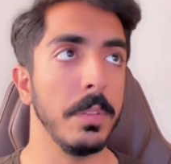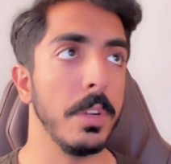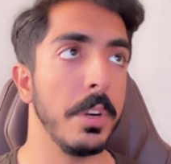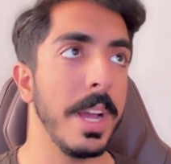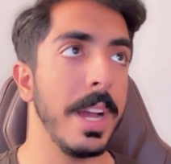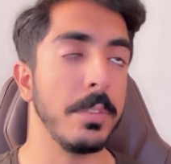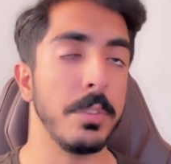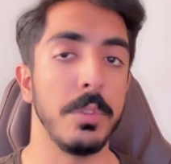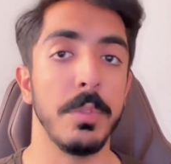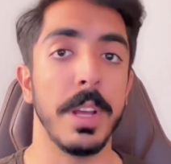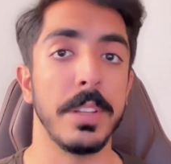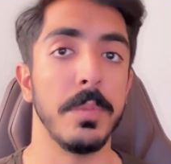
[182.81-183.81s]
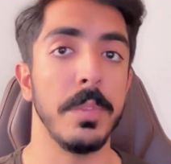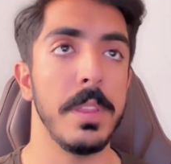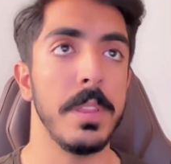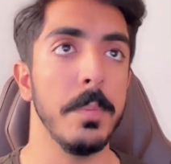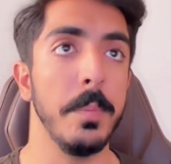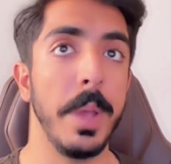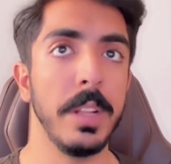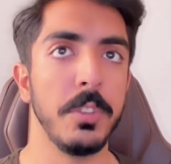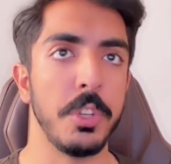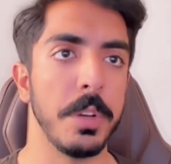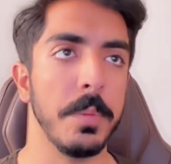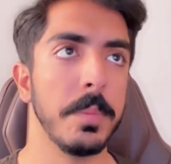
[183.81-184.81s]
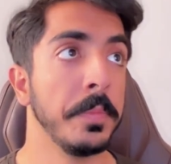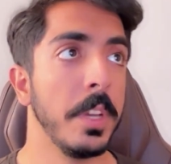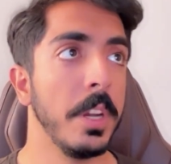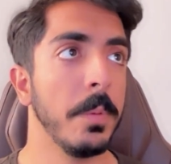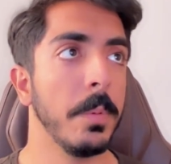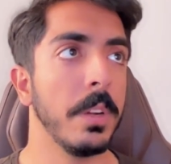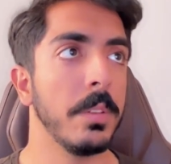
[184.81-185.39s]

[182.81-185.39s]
learn how to do that with MailChimp. Here I'm going to